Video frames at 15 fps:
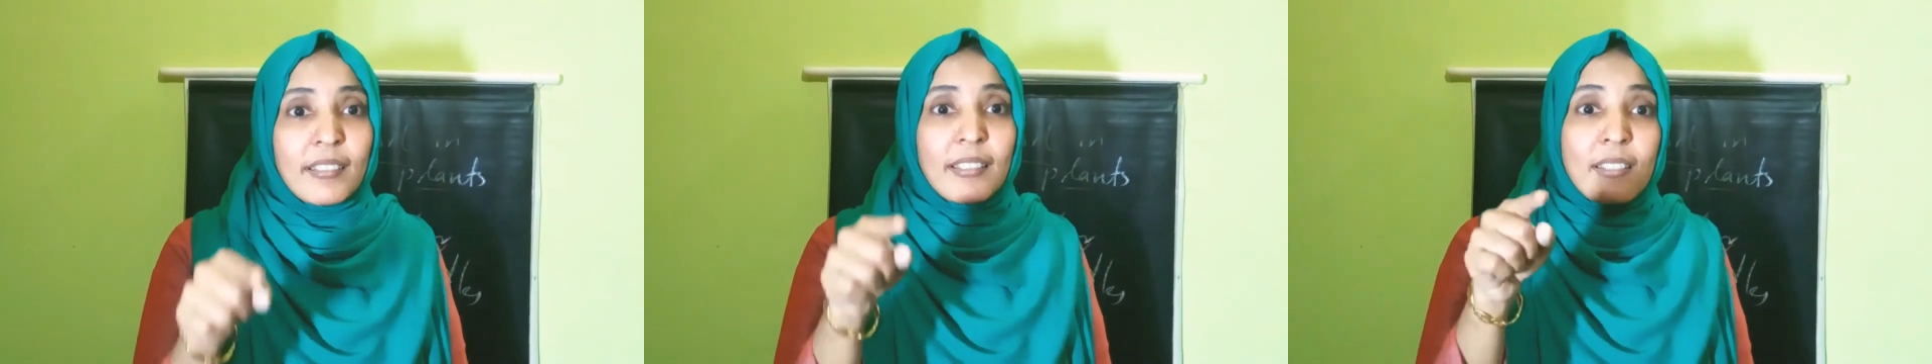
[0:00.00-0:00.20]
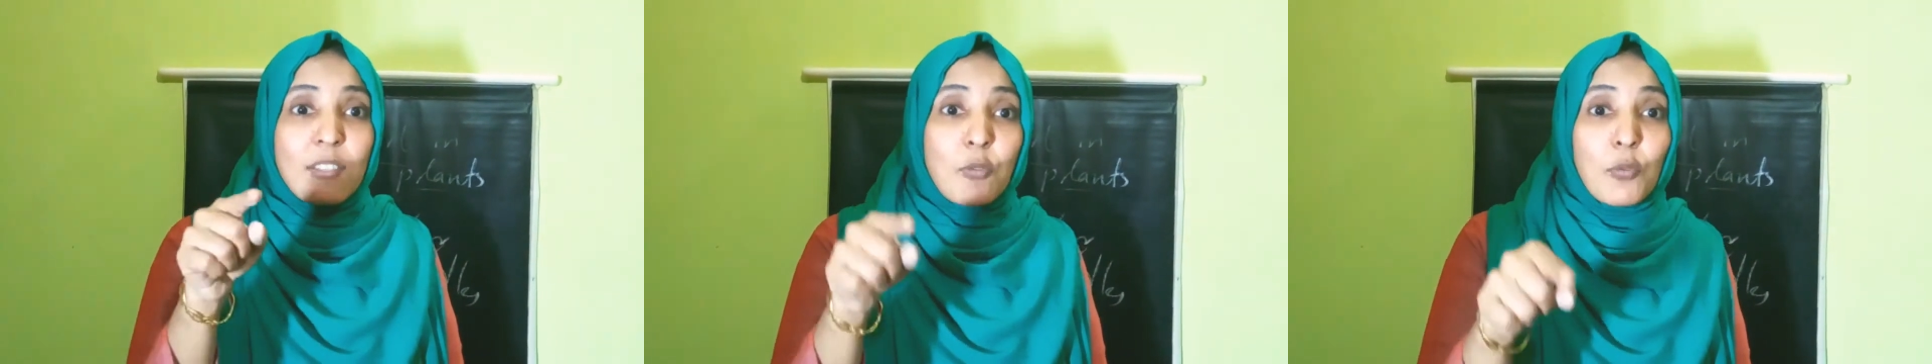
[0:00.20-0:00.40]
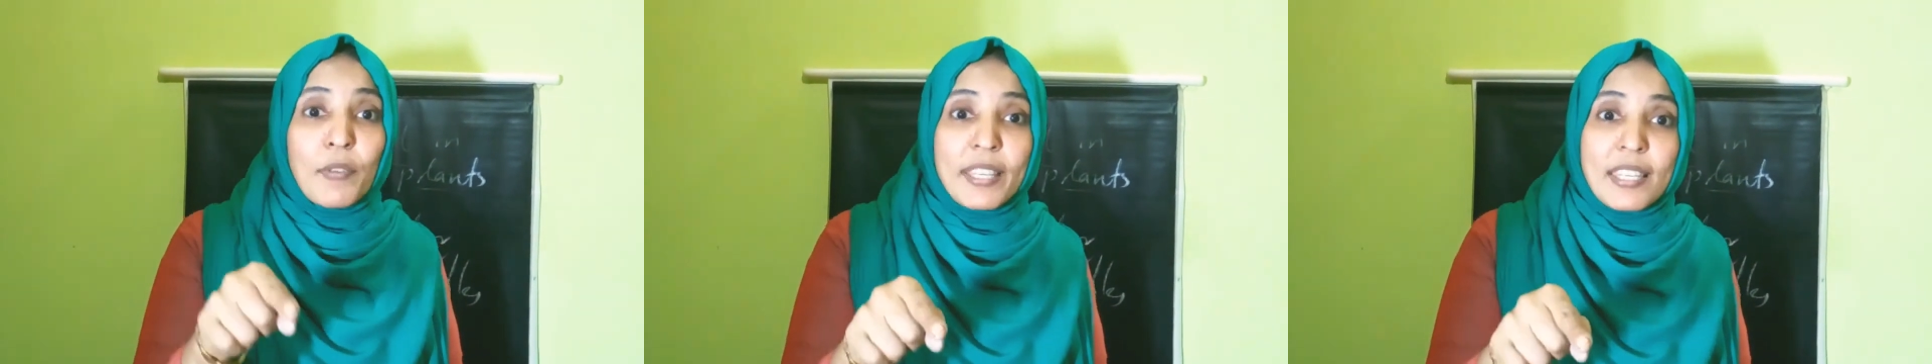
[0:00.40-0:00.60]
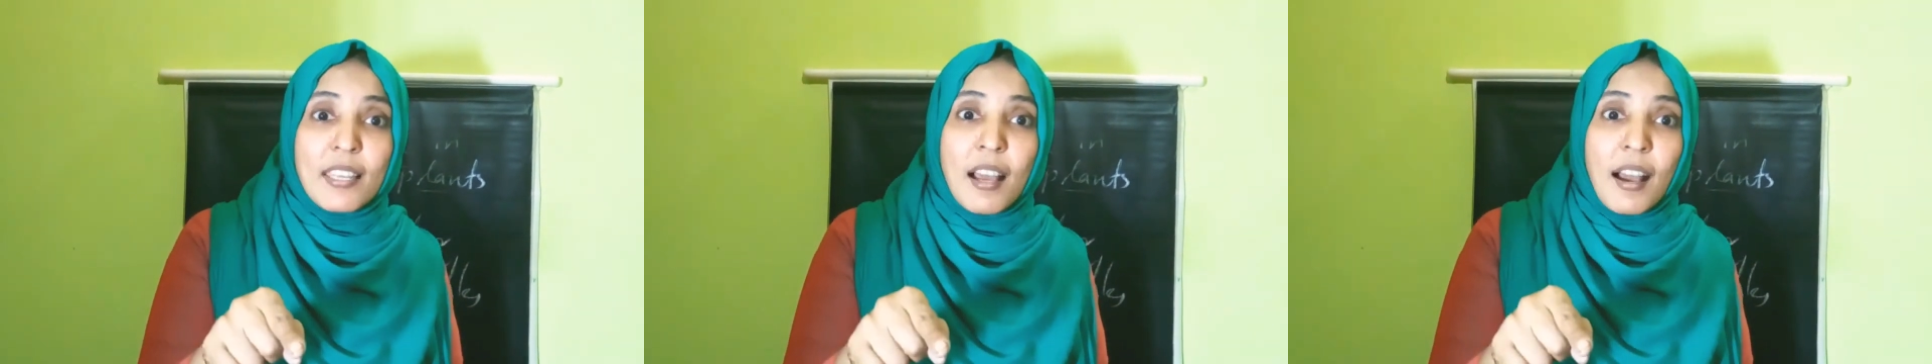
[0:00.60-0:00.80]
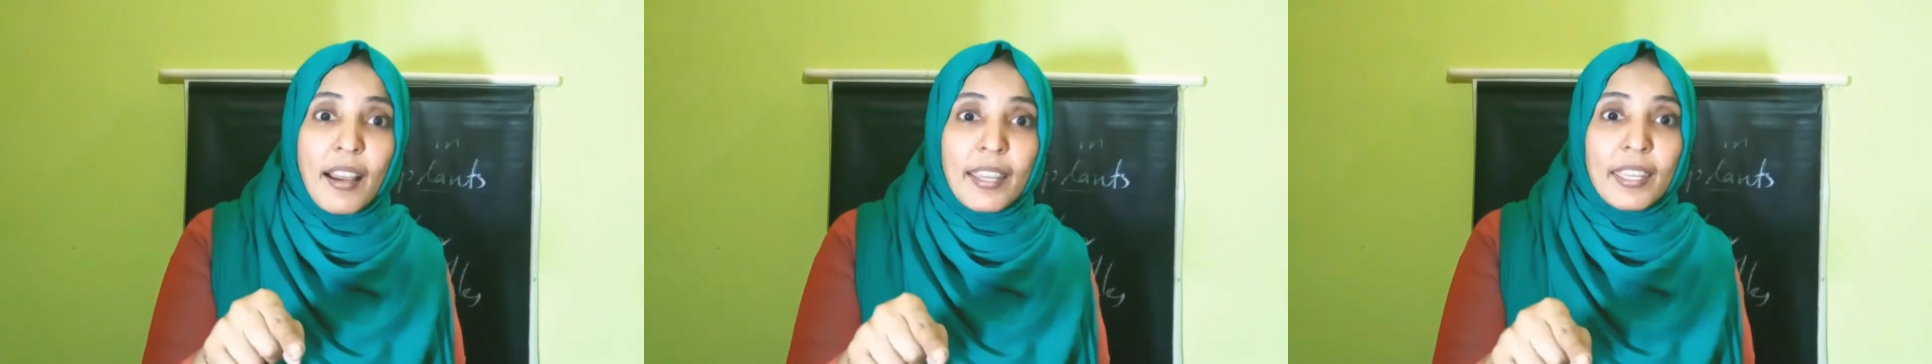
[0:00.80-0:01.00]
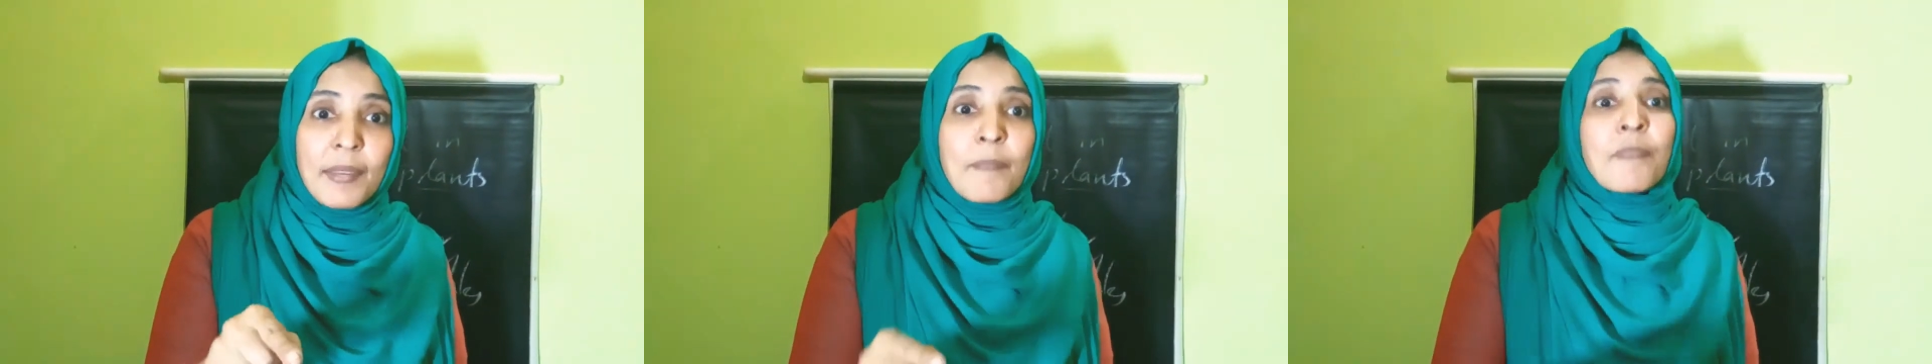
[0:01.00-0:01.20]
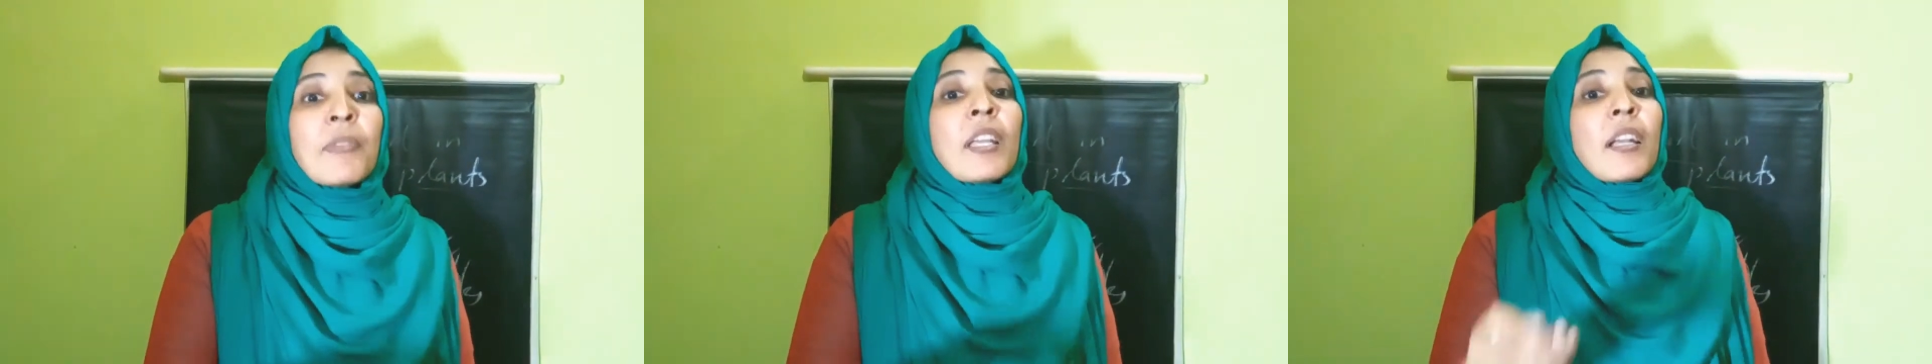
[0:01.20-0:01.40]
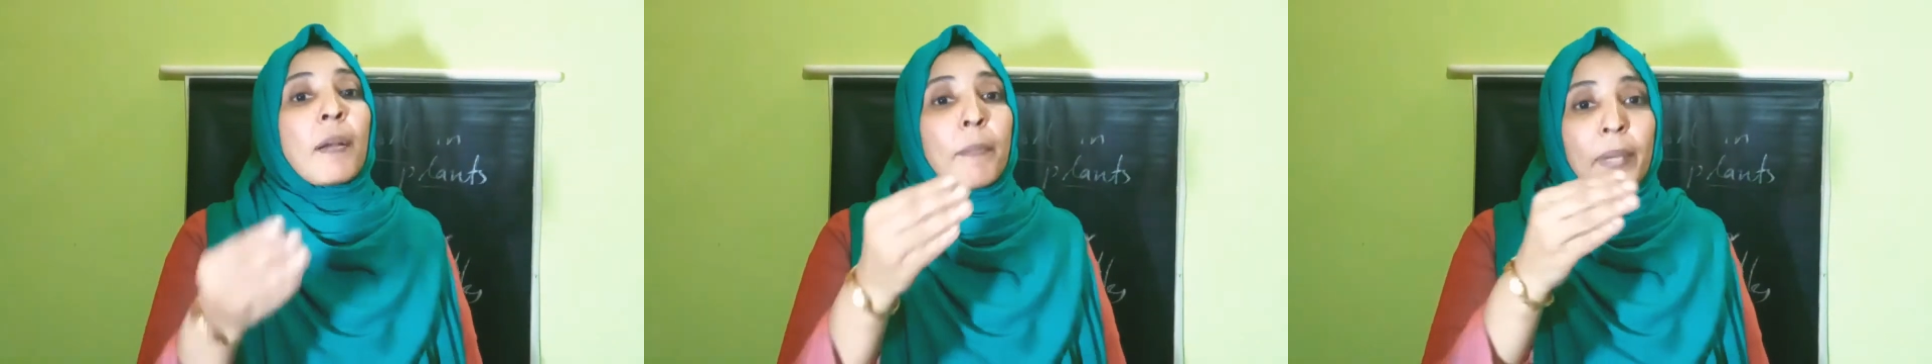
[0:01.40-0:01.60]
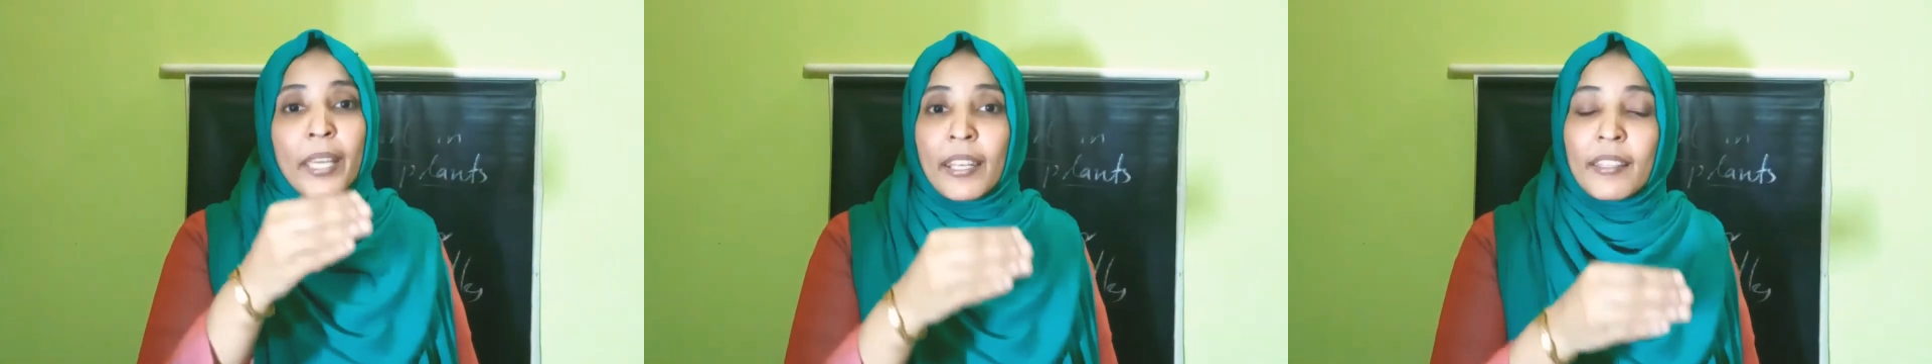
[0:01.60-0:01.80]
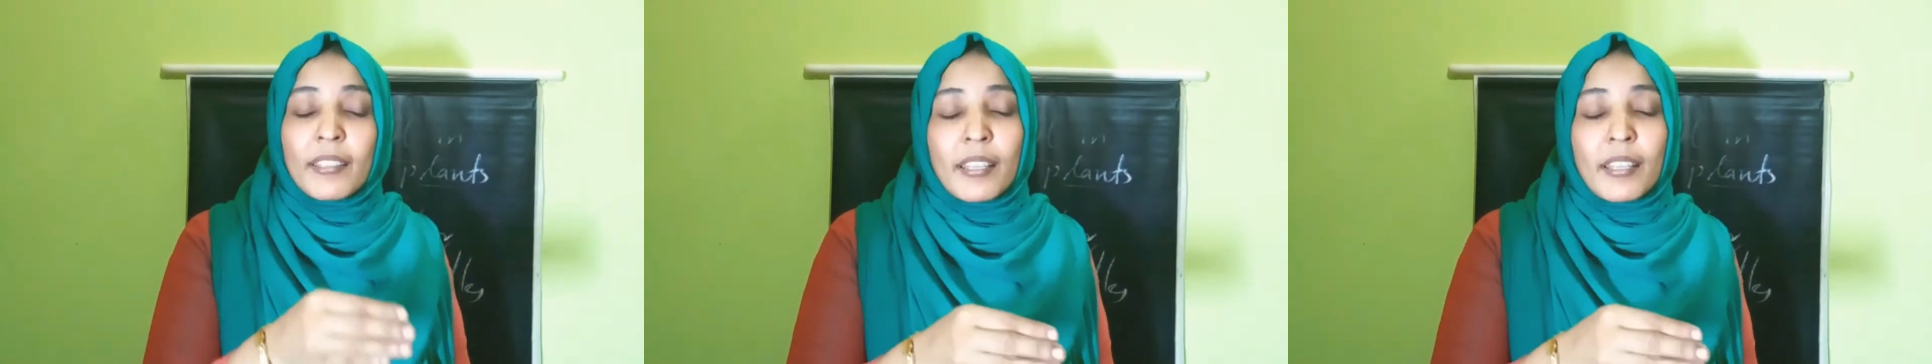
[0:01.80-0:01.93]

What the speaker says: is always high comparing